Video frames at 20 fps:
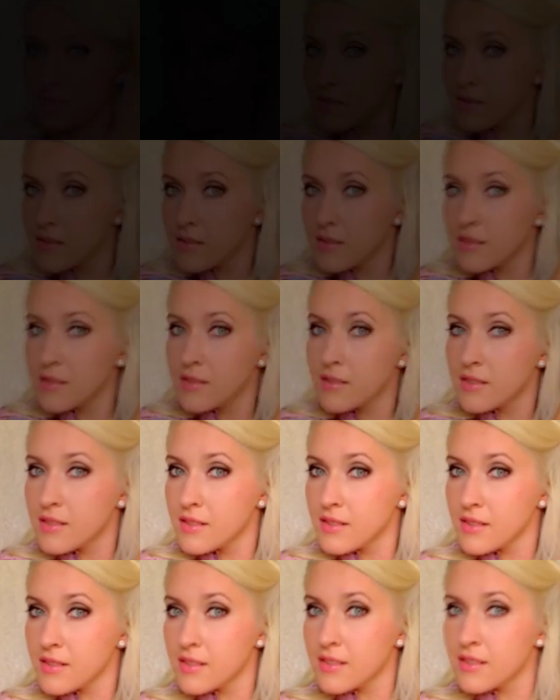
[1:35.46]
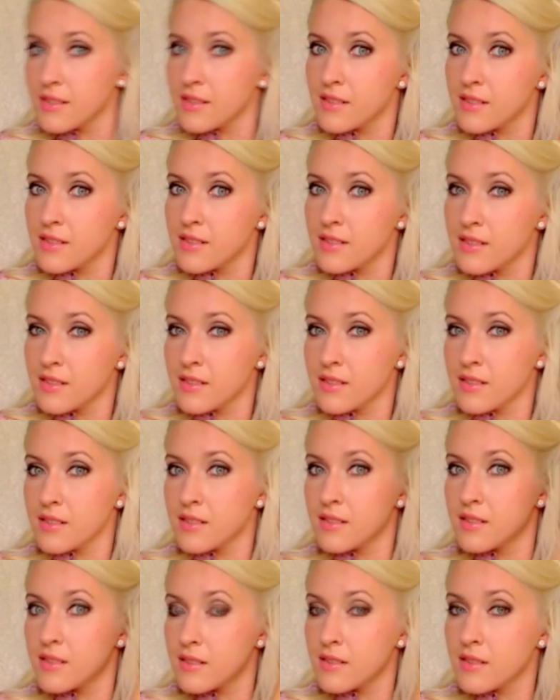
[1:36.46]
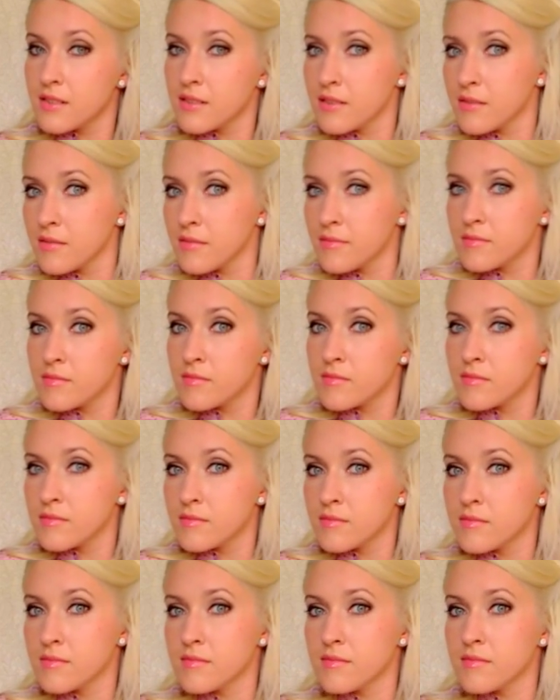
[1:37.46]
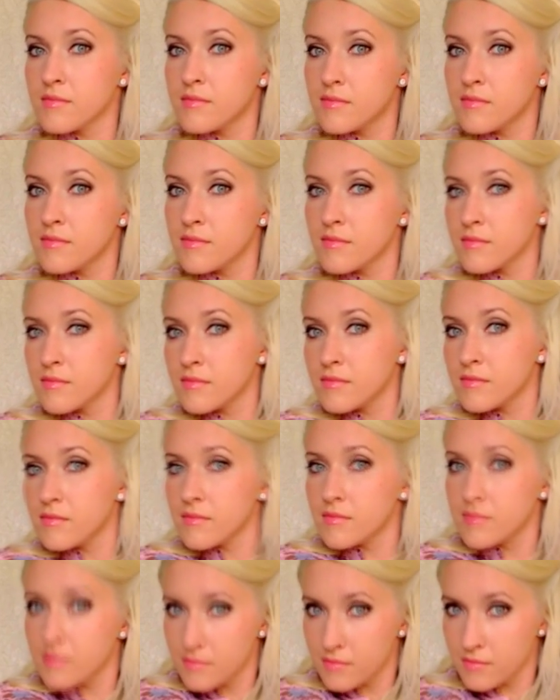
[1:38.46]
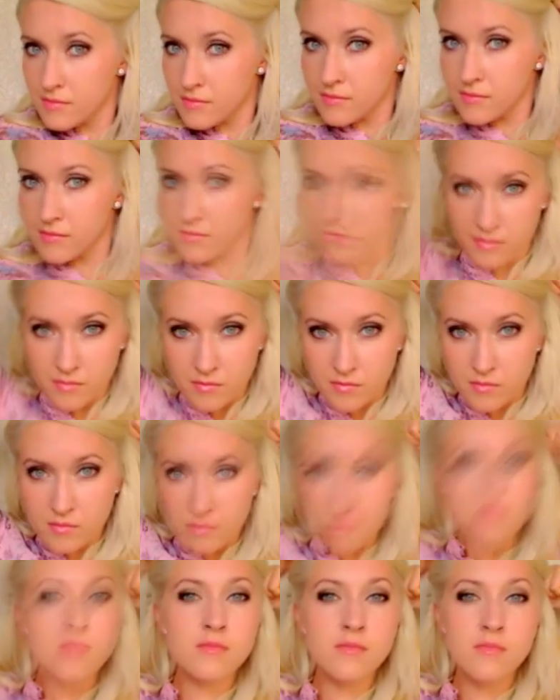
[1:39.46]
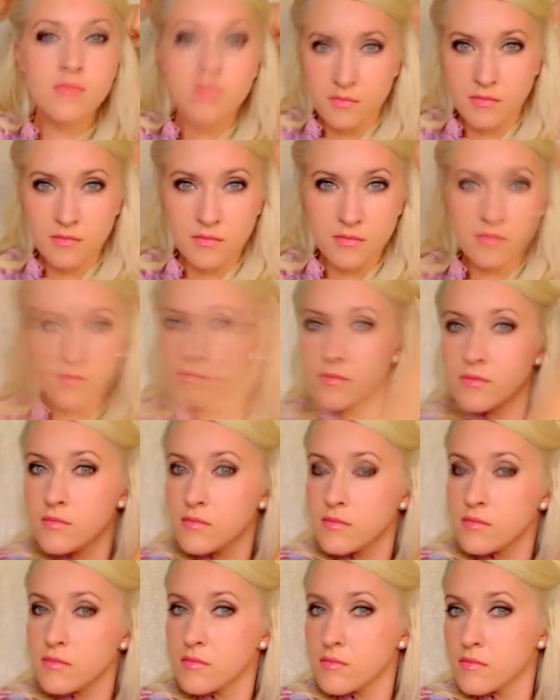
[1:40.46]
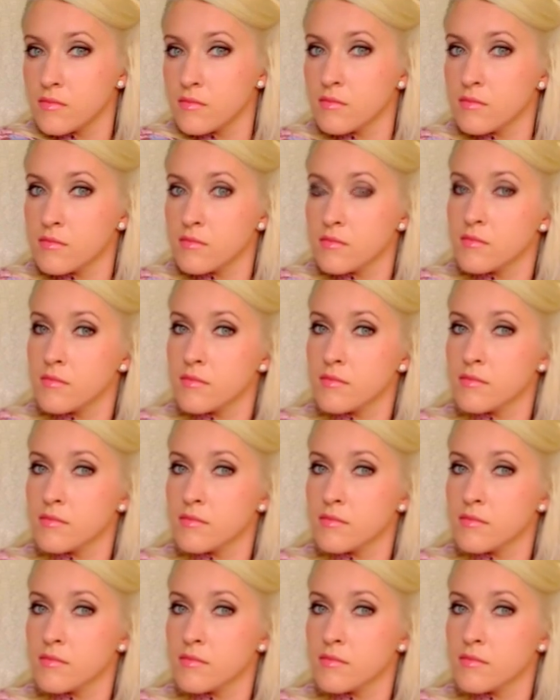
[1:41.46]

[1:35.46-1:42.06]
(no one is talking)